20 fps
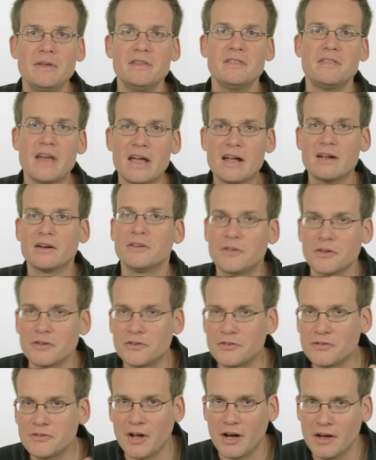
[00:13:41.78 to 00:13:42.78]
Maybe they're as
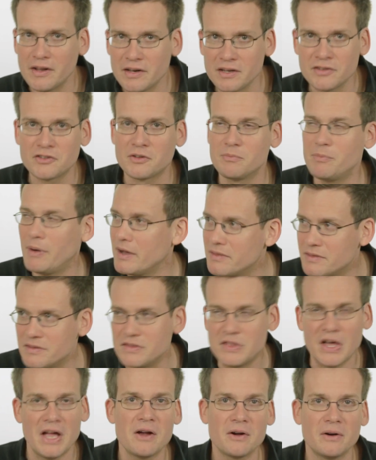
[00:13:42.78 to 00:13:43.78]
astonished by
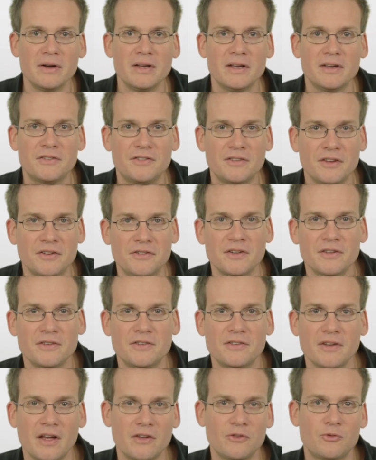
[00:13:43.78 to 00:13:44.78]
their
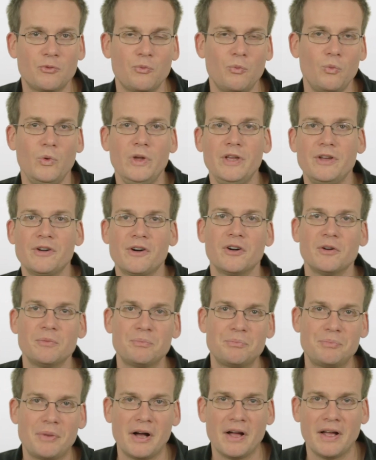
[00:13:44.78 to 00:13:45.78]
existence as we
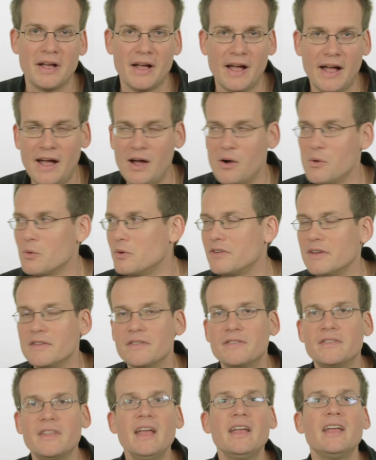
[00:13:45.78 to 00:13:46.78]
are by ours,
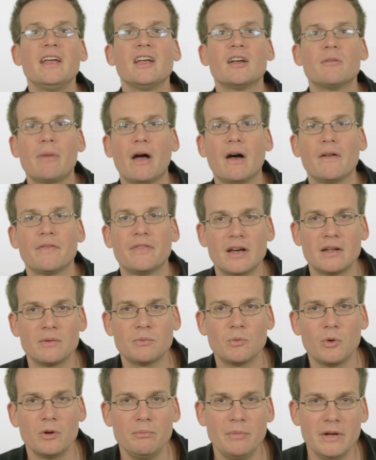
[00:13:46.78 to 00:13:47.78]
and thinking about
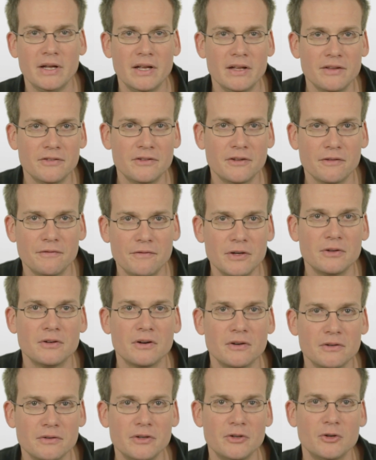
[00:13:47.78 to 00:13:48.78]
that, one begins to
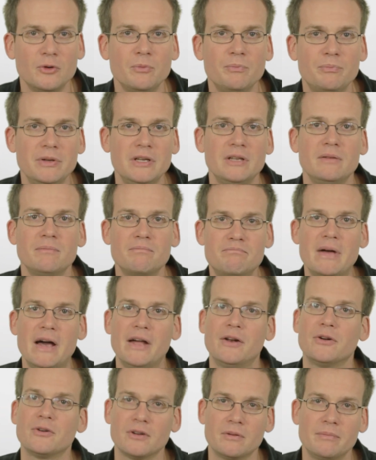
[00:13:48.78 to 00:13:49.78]
feel a little bit
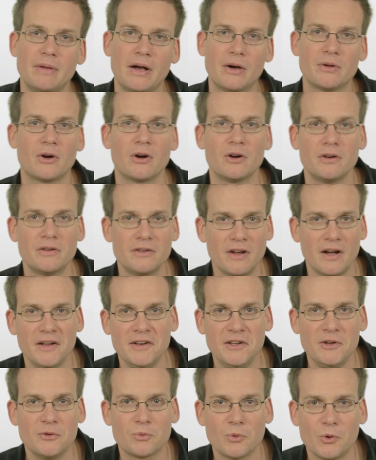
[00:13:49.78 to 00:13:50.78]
better about our
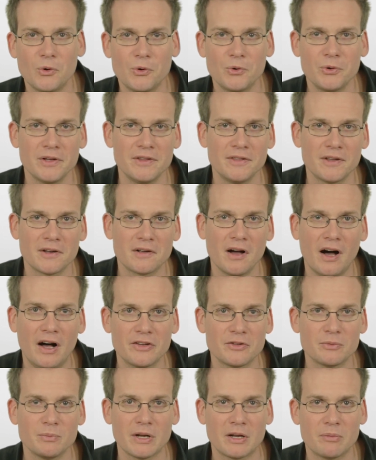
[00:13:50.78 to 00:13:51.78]
tiny role in the
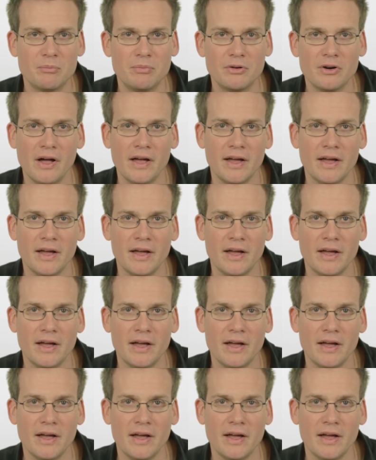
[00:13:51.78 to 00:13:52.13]
cosmic